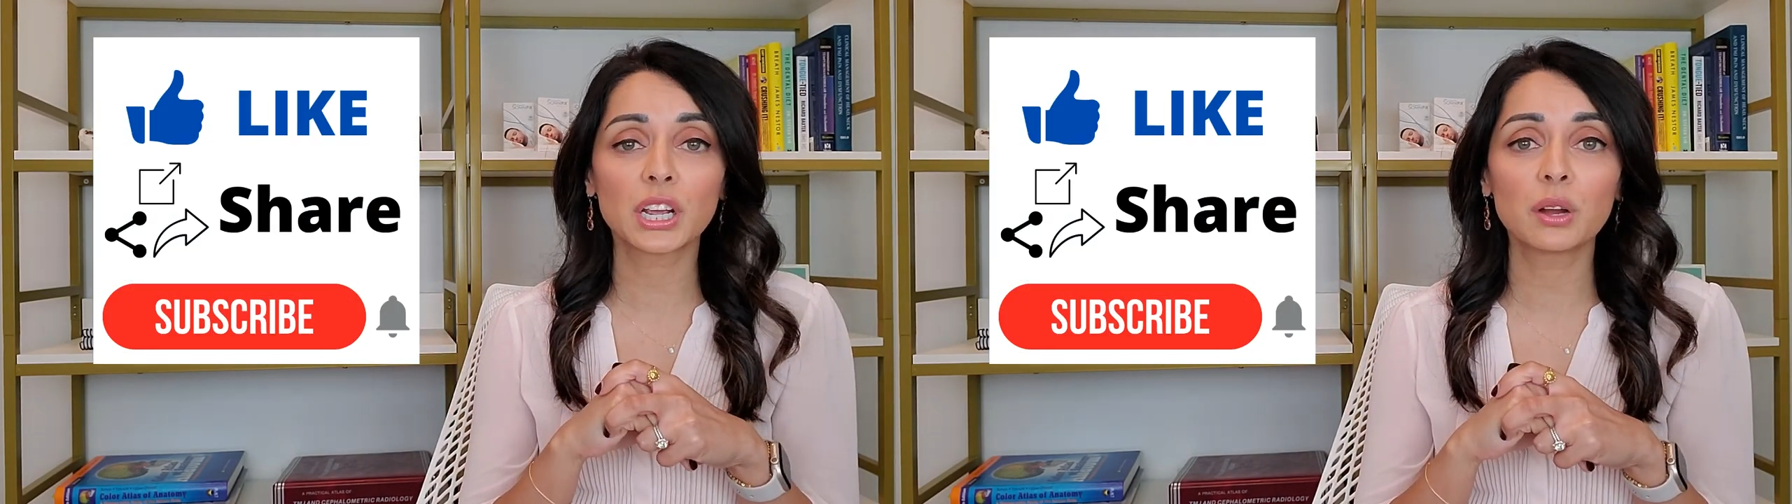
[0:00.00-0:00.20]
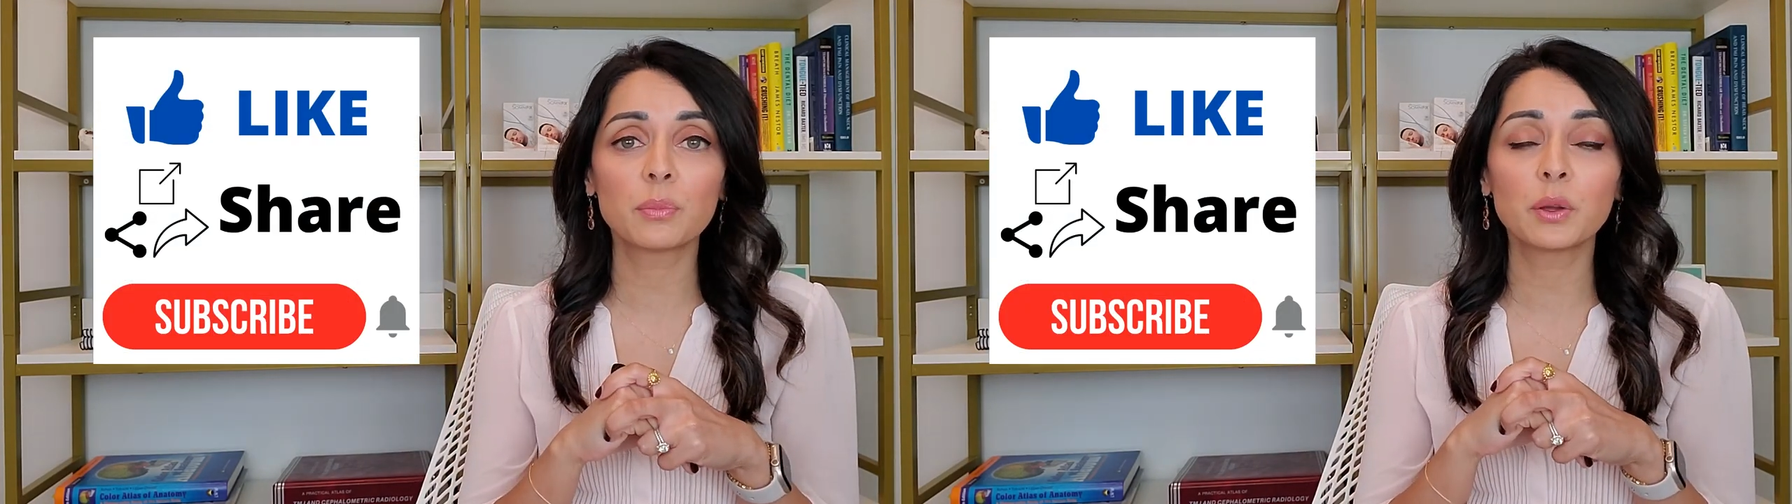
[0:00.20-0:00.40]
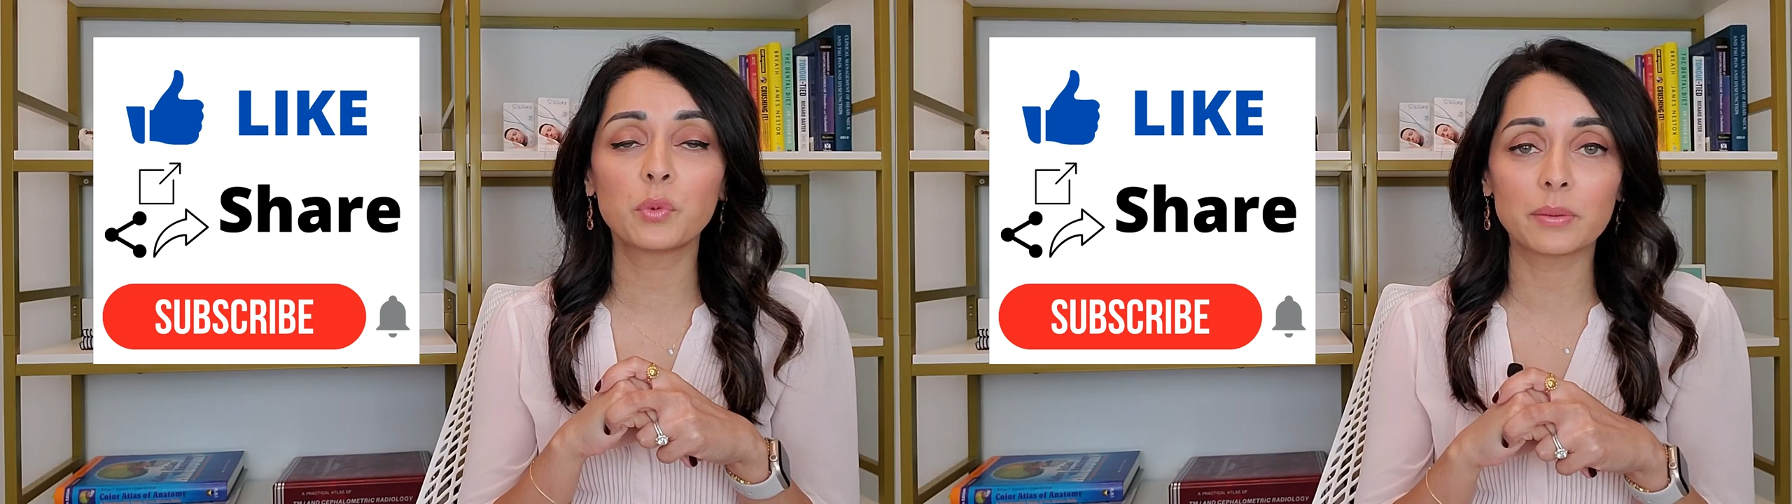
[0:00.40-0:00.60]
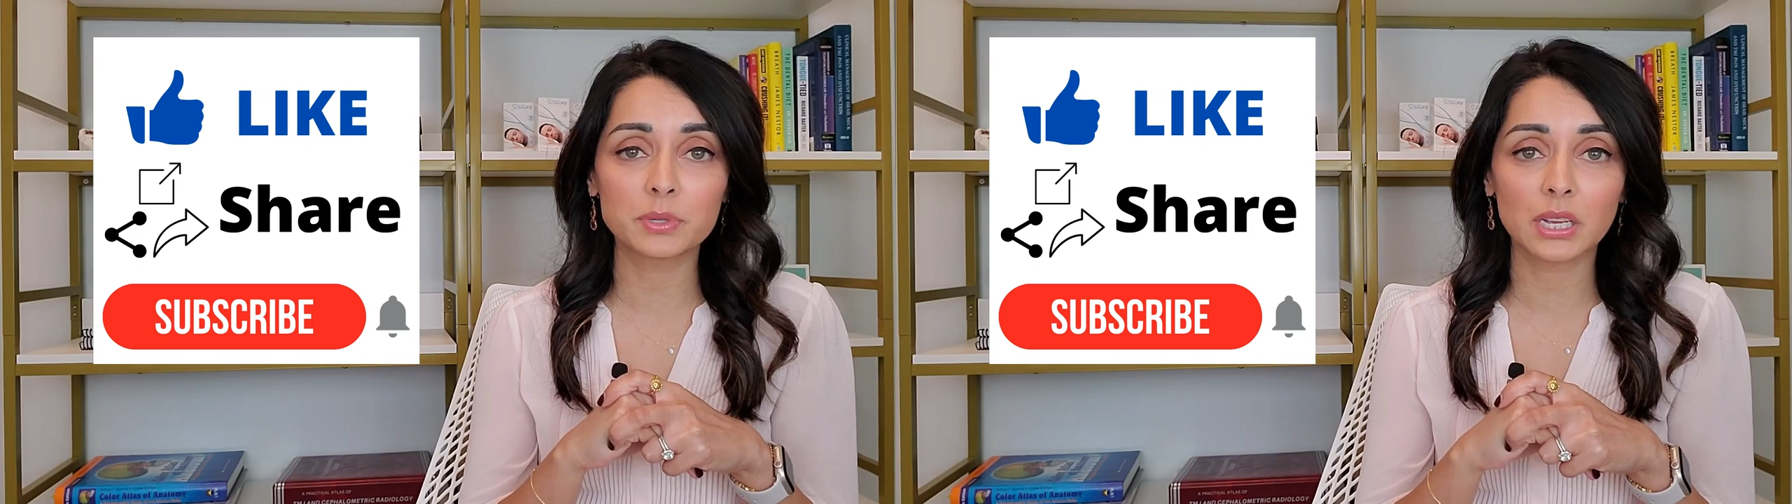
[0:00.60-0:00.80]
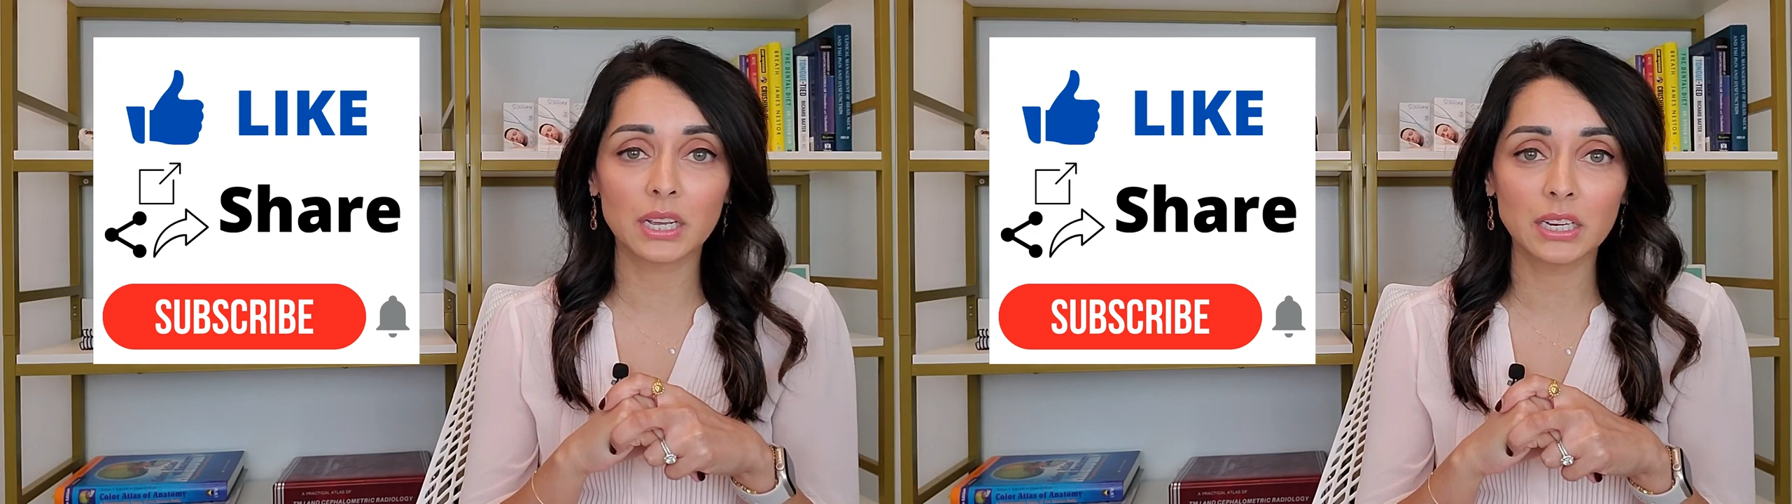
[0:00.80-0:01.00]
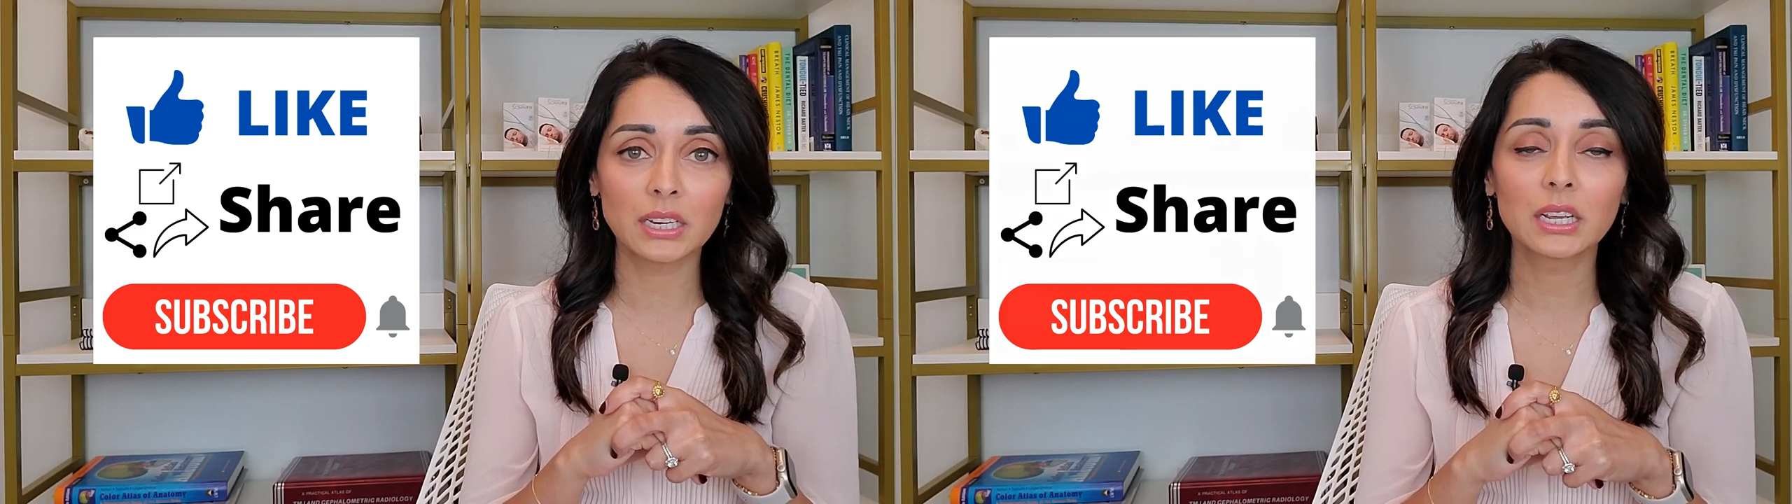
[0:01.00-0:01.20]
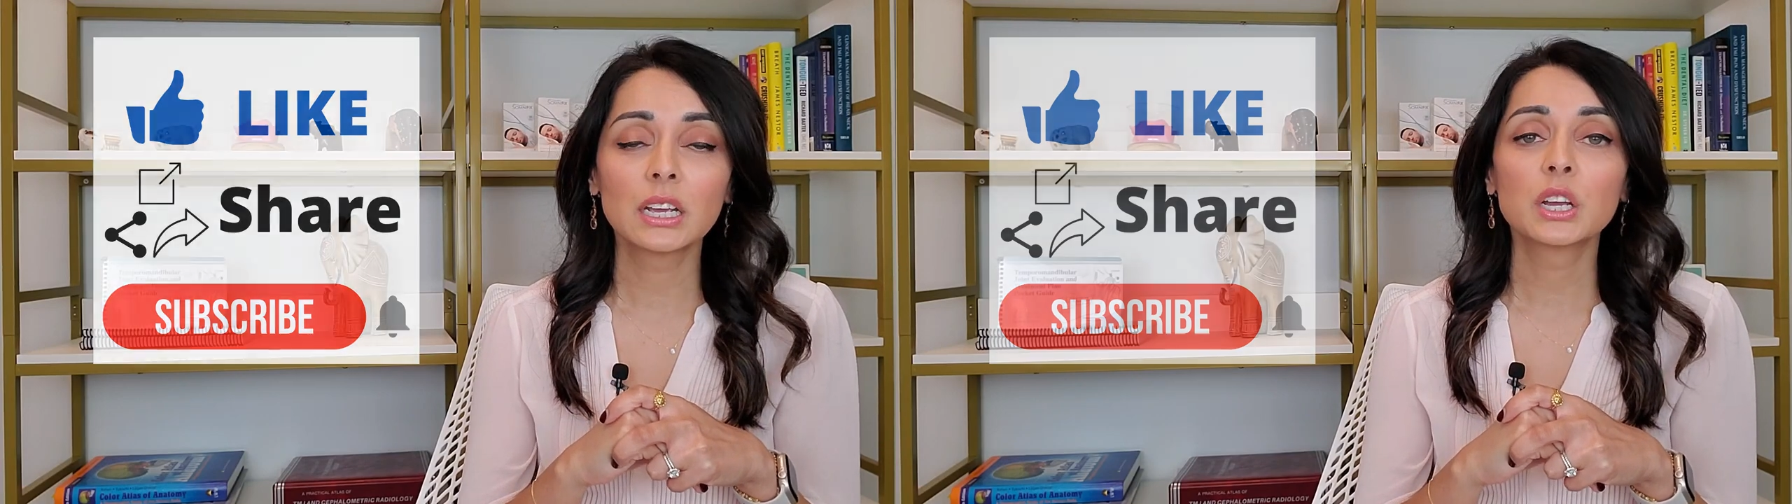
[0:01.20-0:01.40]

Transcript: out my website.